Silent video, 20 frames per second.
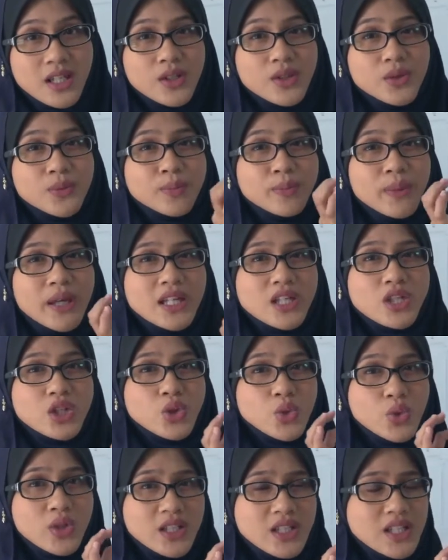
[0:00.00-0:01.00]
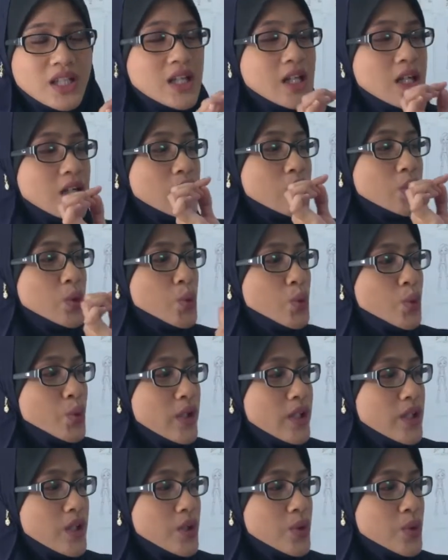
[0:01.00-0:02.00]
you make sure you
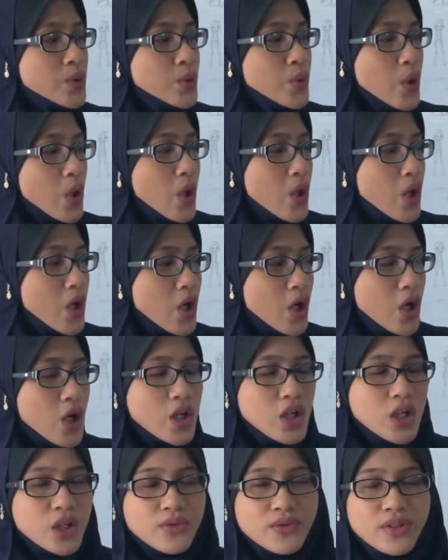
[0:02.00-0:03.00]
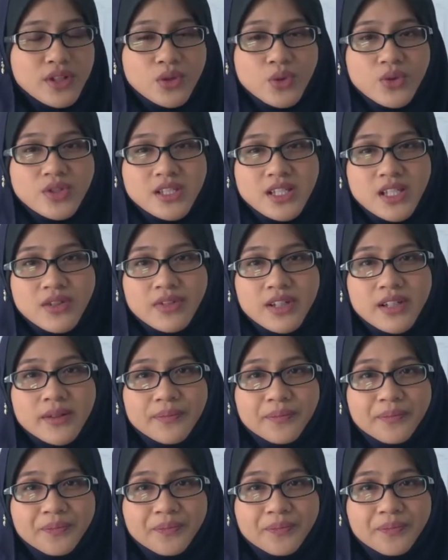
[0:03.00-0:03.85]
read through all of the notes given.